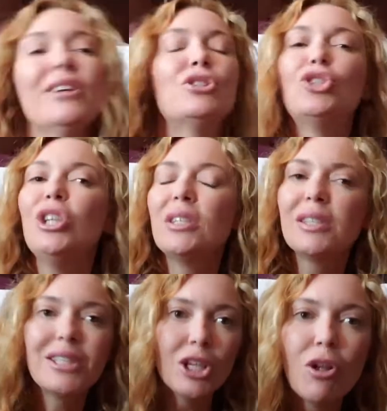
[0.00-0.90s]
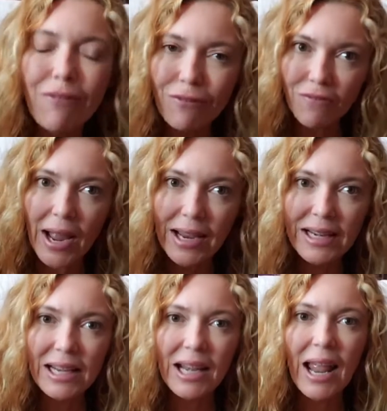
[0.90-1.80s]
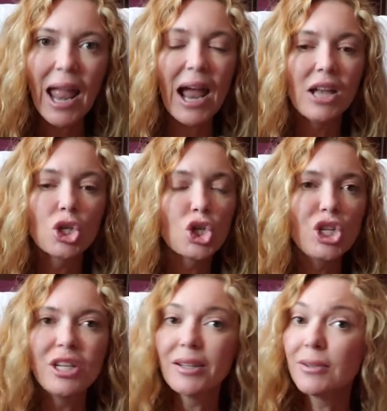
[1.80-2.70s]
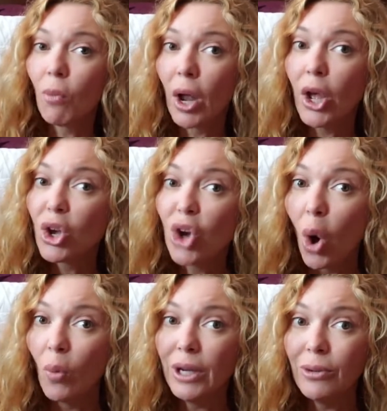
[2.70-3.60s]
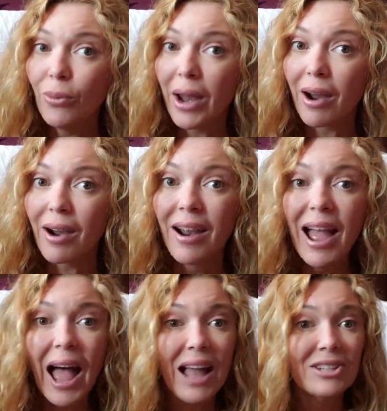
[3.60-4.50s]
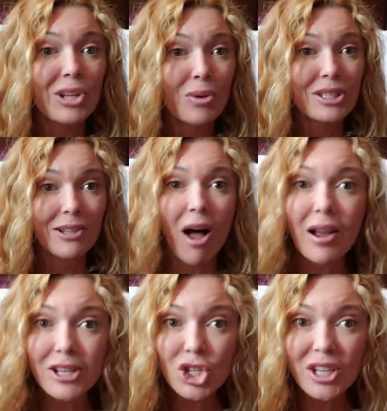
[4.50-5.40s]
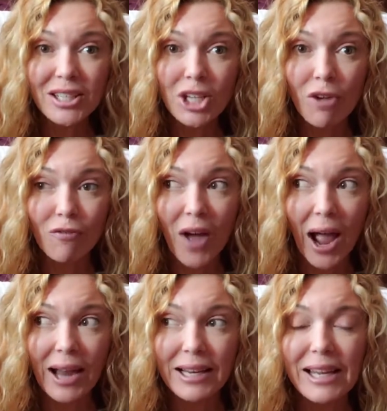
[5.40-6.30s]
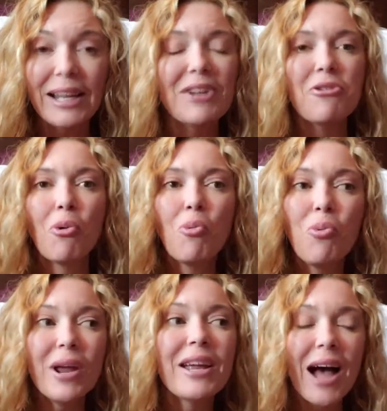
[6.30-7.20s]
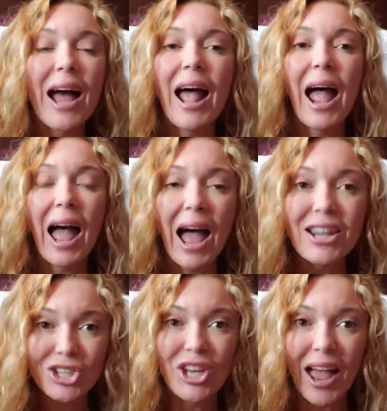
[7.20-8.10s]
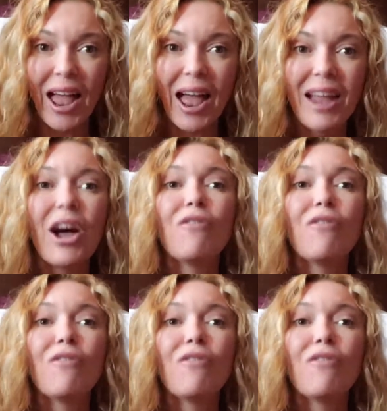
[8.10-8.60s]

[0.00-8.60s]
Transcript: She's still fighting and she doesn't want to go anywhere. And so as long as she's still fighting, we got a hashtag